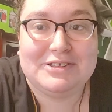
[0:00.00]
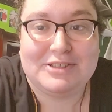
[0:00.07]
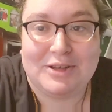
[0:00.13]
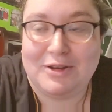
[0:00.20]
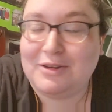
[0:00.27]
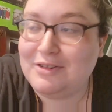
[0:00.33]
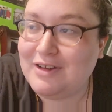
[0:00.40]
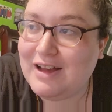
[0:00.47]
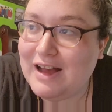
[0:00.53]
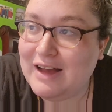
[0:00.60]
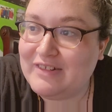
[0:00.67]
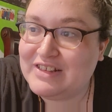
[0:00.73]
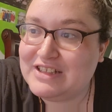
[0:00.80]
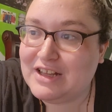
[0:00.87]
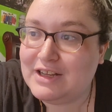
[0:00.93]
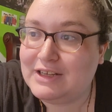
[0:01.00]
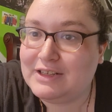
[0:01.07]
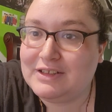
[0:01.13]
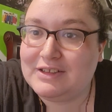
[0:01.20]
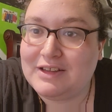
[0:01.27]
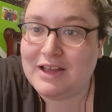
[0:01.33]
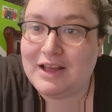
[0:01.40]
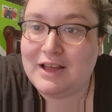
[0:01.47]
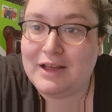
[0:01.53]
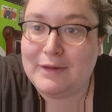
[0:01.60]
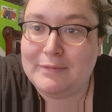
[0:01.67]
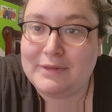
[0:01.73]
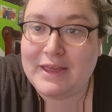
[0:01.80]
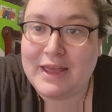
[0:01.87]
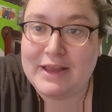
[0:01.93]
So I was on
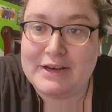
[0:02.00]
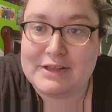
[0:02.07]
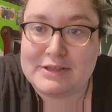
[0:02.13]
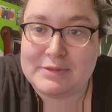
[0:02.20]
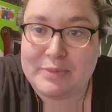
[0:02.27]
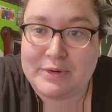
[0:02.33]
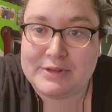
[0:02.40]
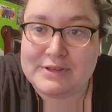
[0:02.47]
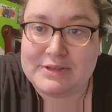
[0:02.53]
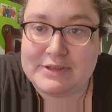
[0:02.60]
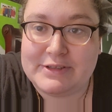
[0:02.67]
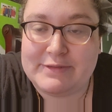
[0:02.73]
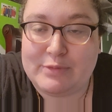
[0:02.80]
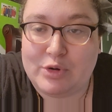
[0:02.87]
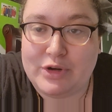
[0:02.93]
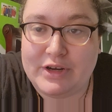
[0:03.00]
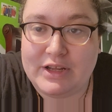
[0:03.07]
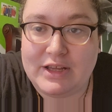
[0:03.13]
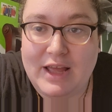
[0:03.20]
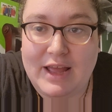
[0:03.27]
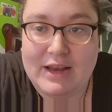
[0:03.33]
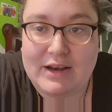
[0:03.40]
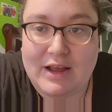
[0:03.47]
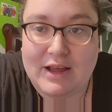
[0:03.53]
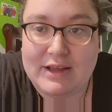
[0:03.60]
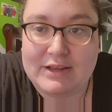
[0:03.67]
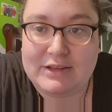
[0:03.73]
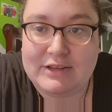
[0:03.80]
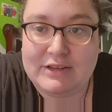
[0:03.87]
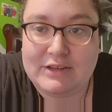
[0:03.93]
Katy's sprints this morning and
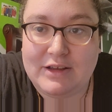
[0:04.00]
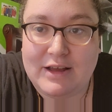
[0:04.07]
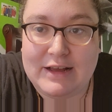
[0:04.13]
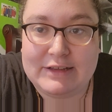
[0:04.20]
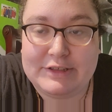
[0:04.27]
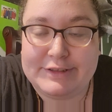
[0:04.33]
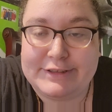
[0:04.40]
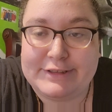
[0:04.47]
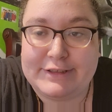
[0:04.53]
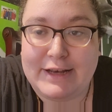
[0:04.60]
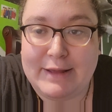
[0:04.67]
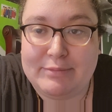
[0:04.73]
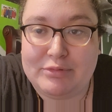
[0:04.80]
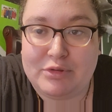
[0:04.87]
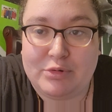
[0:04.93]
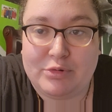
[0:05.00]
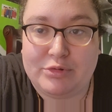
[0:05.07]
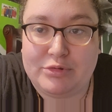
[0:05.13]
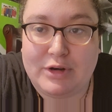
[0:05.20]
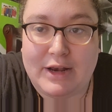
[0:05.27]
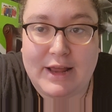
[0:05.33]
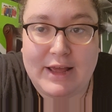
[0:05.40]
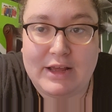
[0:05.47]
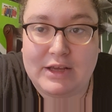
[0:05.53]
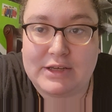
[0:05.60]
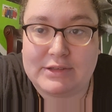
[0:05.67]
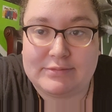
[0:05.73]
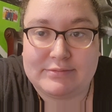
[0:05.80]
I just slept through like